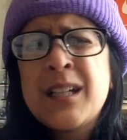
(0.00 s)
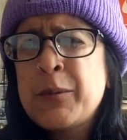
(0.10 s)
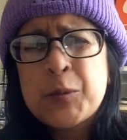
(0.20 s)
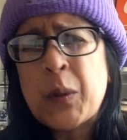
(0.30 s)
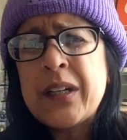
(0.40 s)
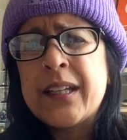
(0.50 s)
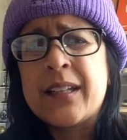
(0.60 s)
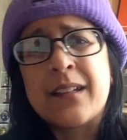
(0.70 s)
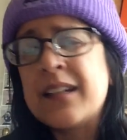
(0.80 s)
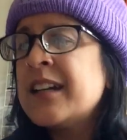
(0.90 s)
It was
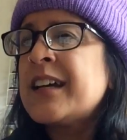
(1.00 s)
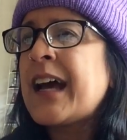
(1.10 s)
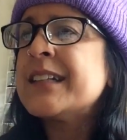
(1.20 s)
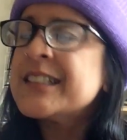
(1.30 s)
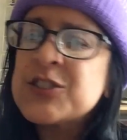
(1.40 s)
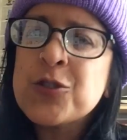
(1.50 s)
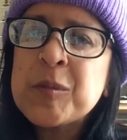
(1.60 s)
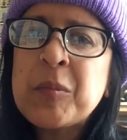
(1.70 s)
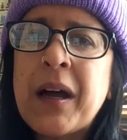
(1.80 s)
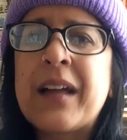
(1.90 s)
brilliant, and it took
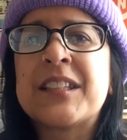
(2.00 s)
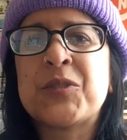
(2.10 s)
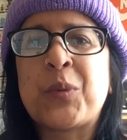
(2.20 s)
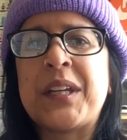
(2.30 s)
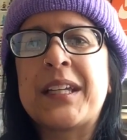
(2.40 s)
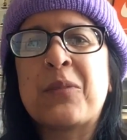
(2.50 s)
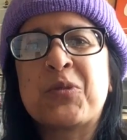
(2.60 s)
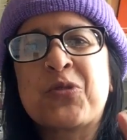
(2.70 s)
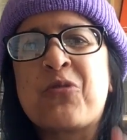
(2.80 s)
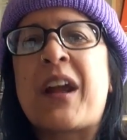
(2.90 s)
me back this week. It
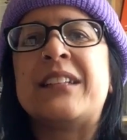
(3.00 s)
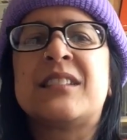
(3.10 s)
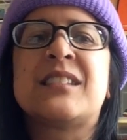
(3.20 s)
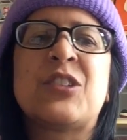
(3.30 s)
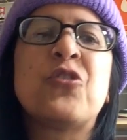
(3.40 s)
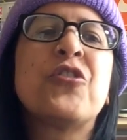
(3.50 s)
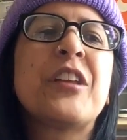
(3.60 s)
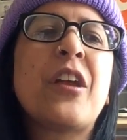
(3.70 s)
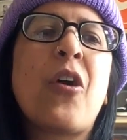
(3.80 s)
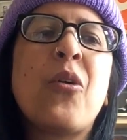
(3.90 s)
was great to see all
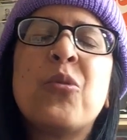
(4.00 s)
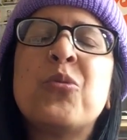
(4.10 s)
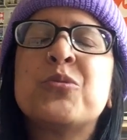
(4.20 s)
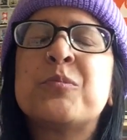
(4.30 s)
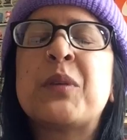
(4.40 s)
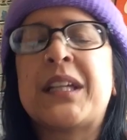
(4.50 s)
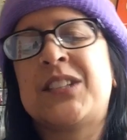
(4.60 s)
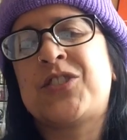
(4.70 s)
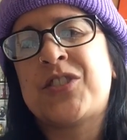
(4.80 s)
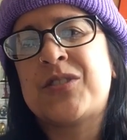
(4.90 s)
the old
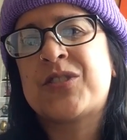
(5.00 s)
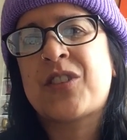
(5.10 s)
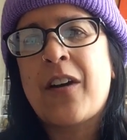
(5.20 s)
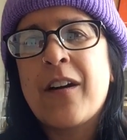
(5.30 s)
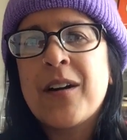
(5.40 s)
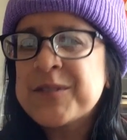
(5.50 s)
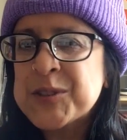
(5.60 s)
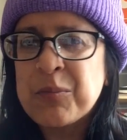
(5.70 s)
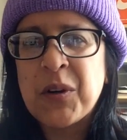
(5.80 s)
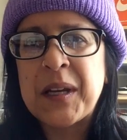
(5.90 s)
pictures of
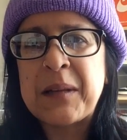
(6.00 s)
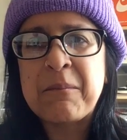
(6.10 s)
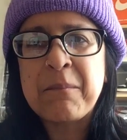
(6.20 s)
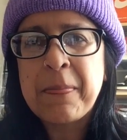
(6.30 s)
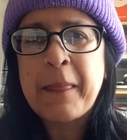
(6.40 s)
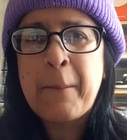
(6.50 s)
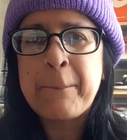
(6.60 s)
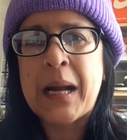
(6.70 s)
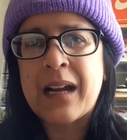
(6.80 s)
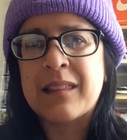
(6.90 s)
Supreme
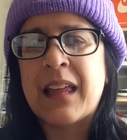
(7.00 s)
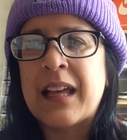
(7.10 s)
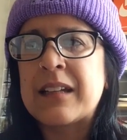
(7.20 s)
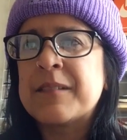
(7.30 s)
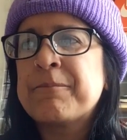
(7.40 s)
back then.